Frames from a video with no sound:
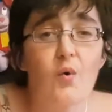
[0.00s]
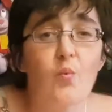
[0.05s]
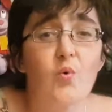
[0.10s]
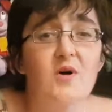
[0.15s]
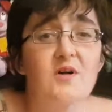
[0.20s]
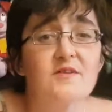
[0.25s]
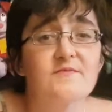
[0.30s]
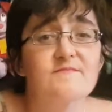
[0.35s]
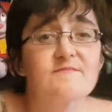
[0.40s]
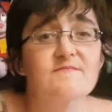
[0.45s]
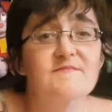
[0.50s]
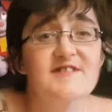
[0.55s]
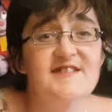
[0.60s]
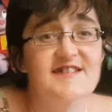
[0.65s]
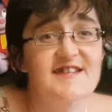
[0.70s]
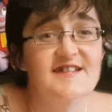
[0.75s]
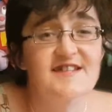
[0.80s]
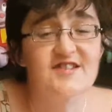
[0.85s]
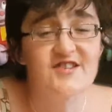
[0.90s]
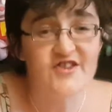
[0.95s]
Well,
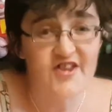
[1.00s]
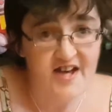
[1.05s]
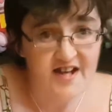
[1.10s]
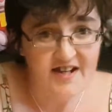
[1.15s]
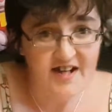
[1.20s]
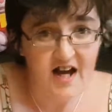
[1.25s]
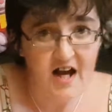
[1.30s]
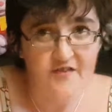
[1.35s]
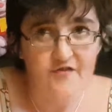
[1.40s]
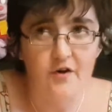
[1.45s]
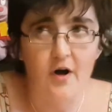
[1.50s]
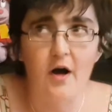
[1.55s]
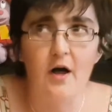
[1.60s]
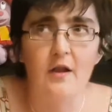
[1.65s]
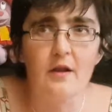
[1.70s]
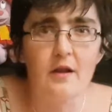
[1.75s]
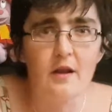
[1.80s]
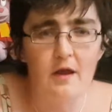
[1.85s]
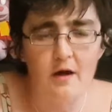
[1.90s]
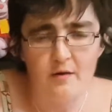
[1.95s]
since then, I've got
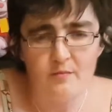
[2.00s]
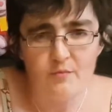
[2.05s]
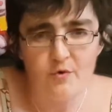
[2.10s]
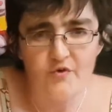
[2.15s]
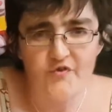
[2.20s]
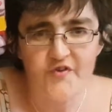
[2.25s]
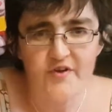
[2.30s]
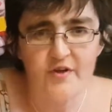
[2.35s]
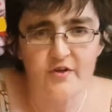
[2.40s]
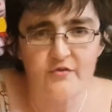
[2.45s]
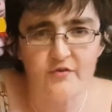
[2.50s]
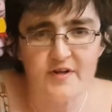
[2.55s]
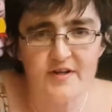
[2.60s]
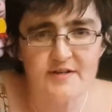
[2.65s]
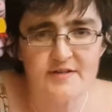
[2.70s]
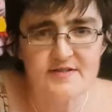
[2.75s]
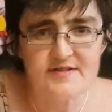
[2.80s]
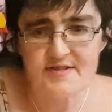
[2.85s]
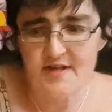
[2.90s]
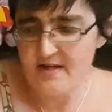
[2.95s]
a lot more
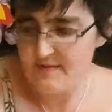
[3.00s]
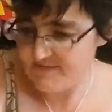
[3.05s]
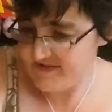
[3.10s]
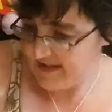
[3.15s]
figurines,